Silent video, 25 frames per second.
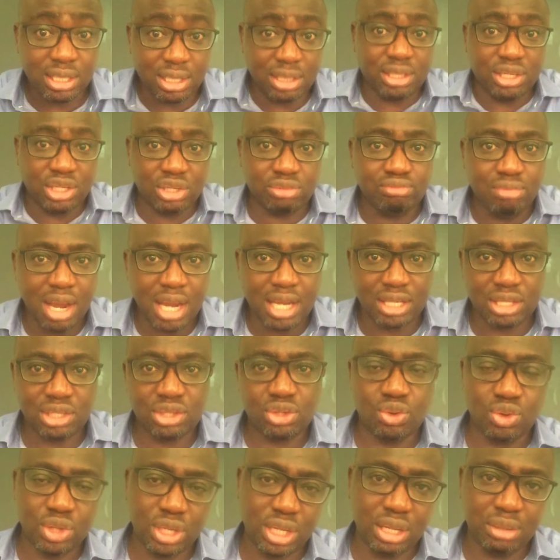this is my
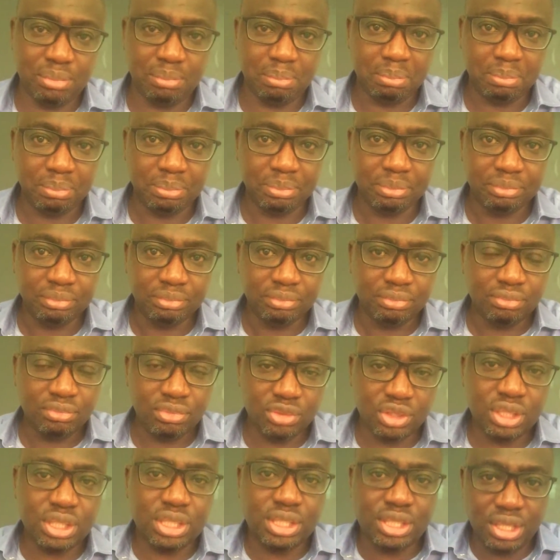
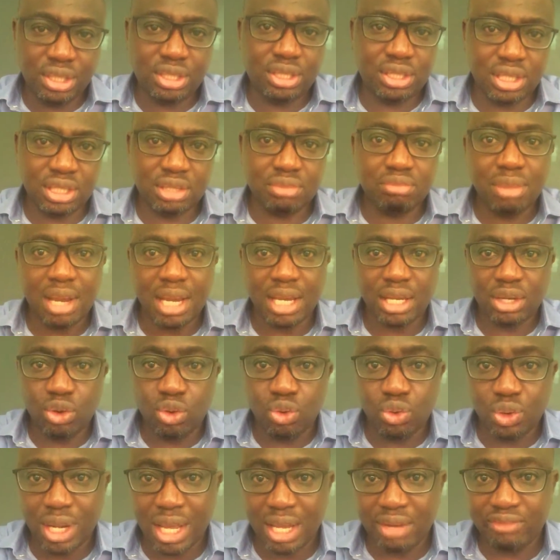surname, this is my
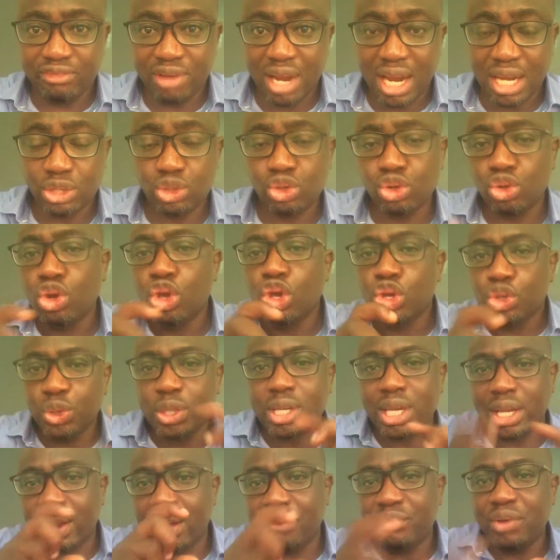own advice. So
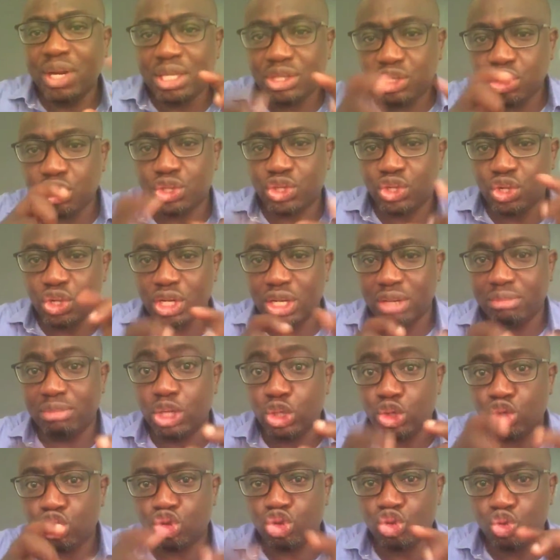you can arrange your surname
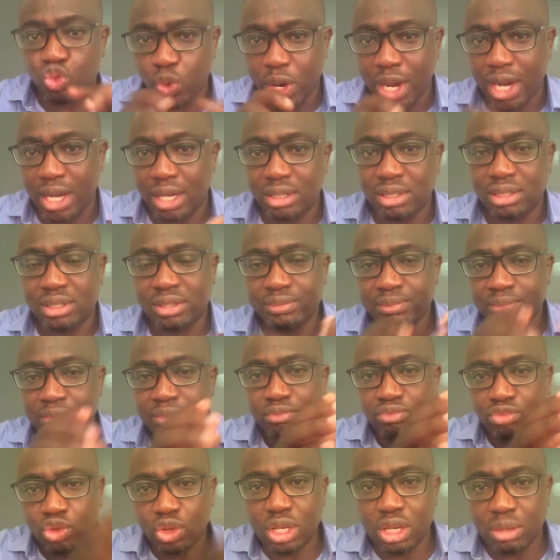in two ways.
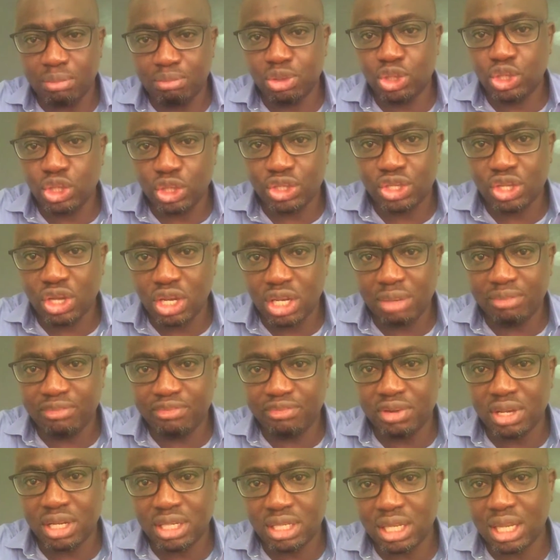You can put your surname
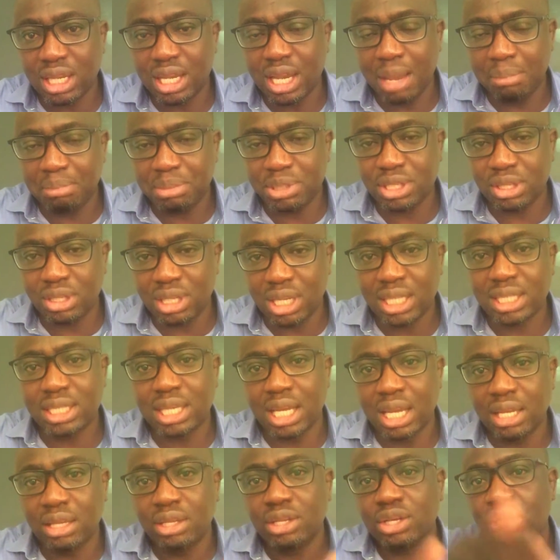first in capital
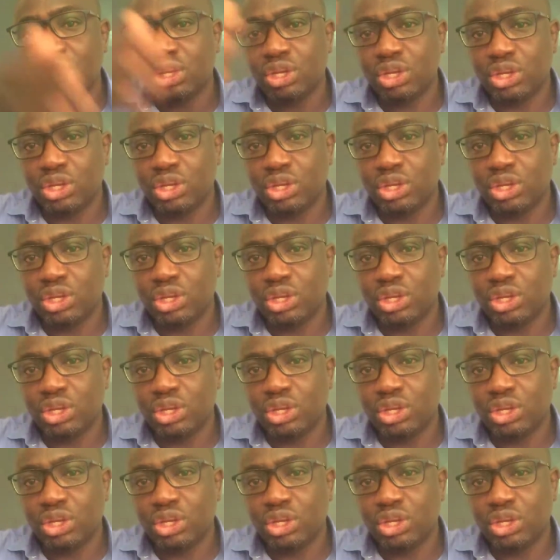letter,